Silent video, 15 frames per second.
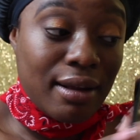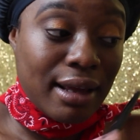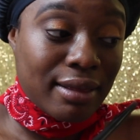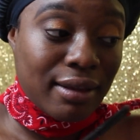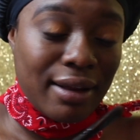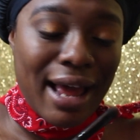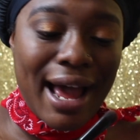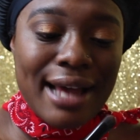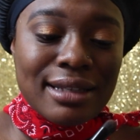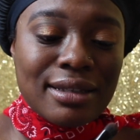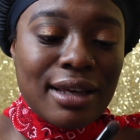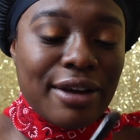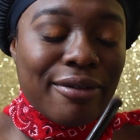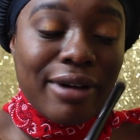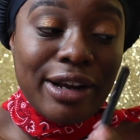Like the
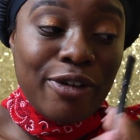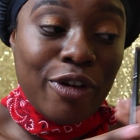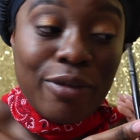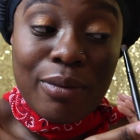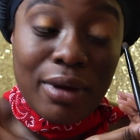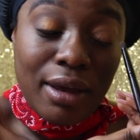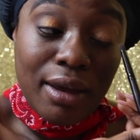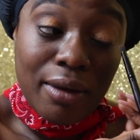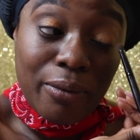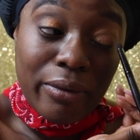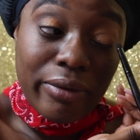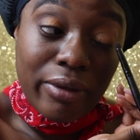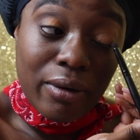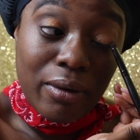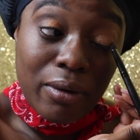last Get Ready With Me, well, the